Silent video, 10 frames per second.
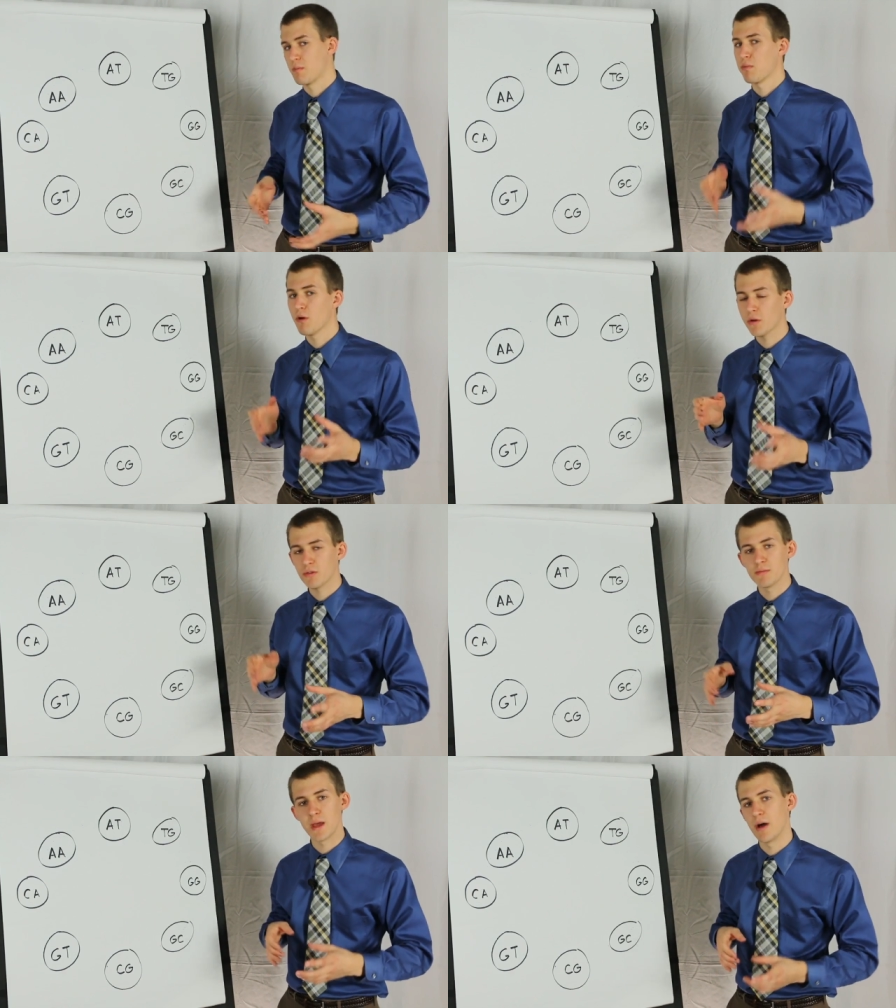and broke
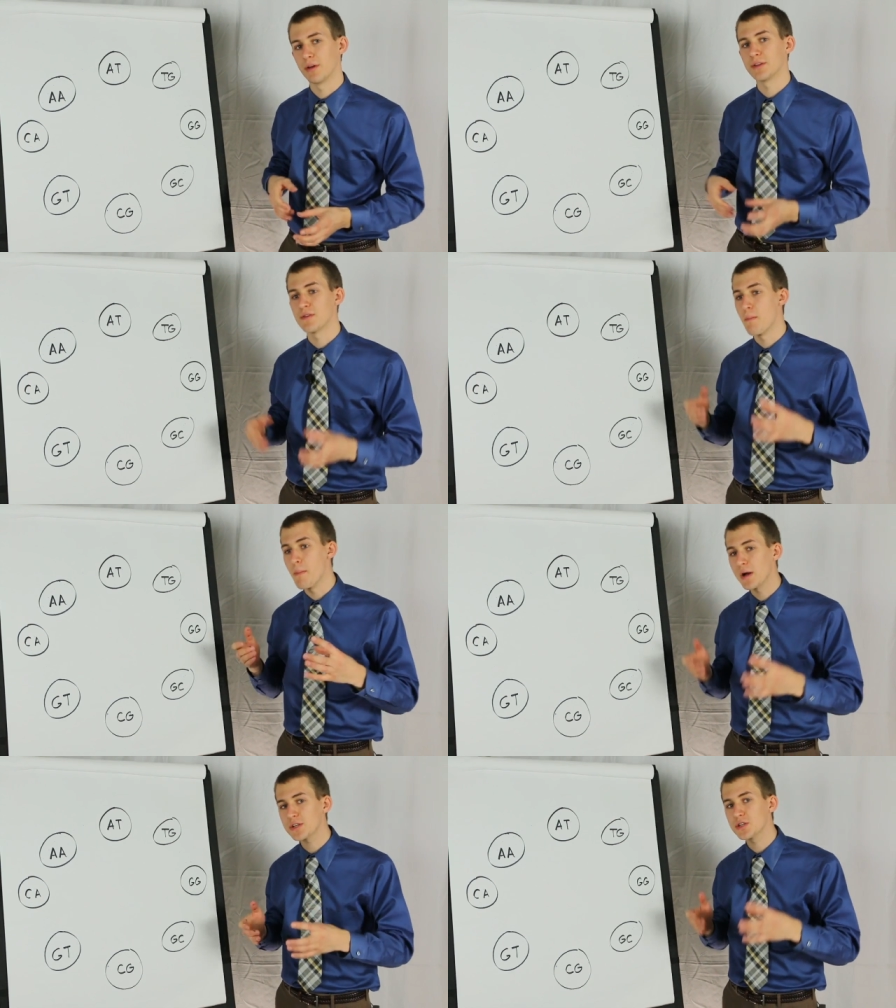them down into
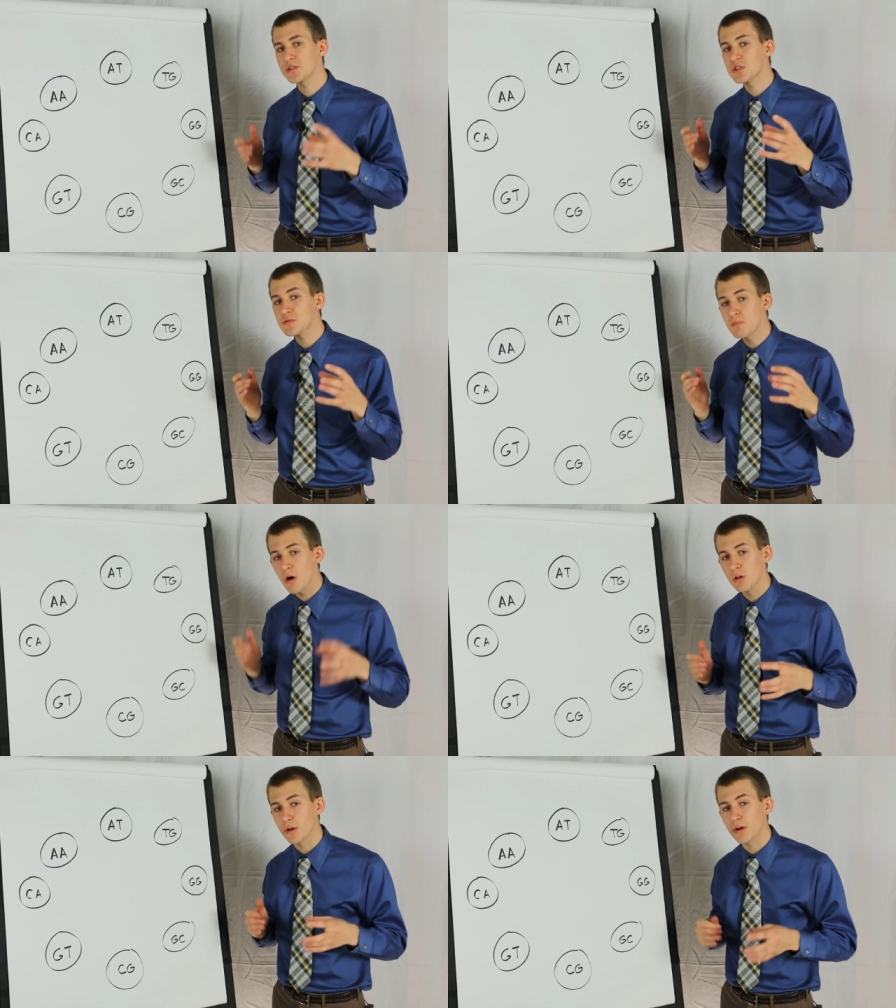much
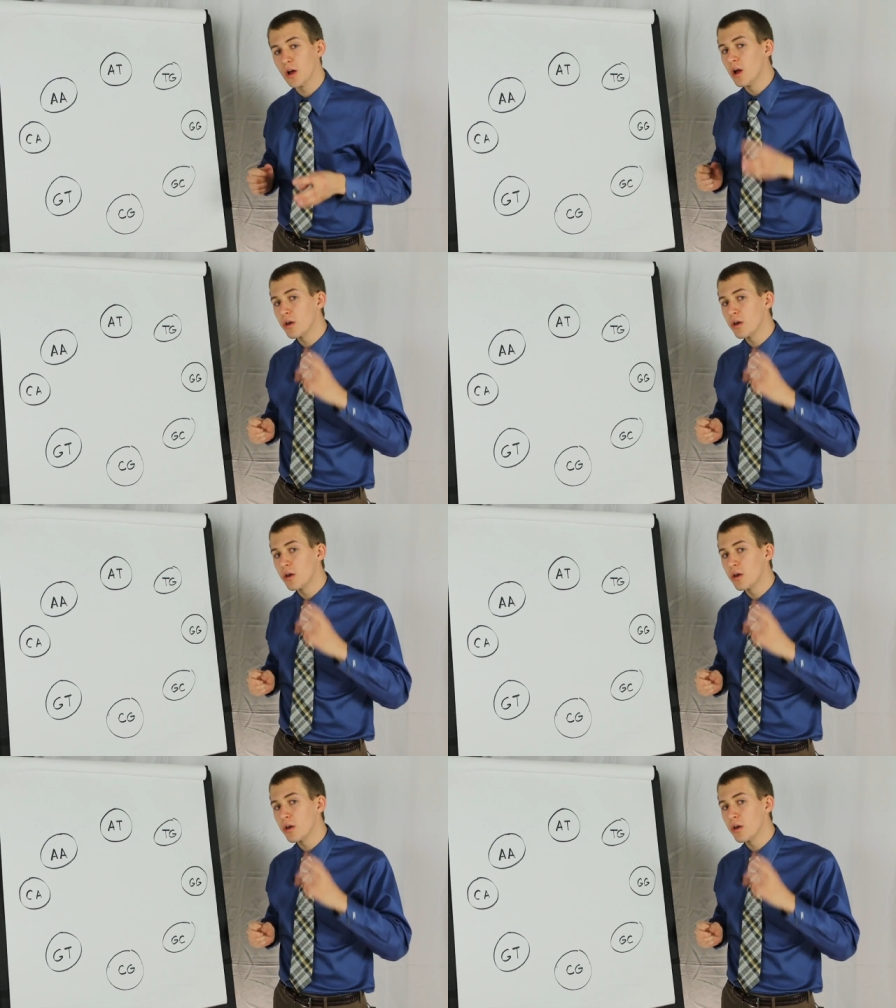smaller